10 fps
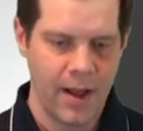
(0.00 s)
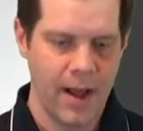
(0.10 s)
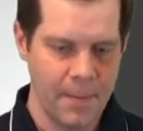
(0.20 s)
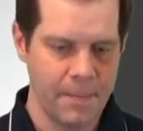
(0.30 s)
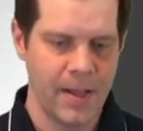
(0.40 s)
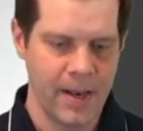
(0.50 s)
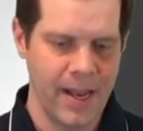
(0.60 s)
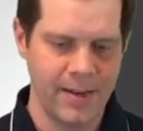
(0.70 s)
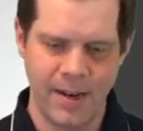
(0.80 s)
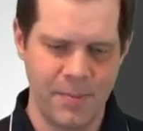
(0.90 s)
um,
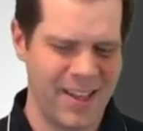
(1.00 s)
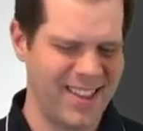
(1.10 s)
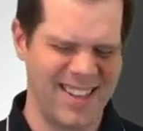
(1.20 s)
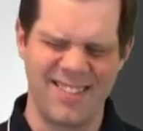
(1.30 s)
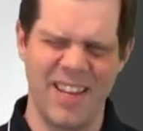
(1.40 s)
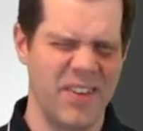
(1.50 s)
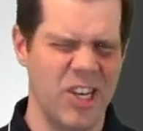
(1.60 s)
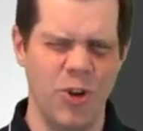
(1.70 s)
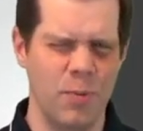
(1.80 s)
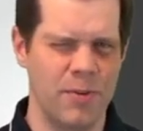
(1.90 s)
it ended up at like
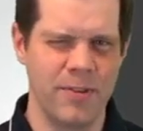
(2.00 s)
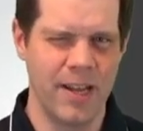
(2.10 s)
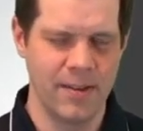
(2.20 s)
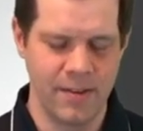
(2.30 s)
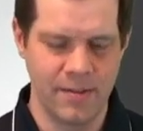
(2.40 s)
72%.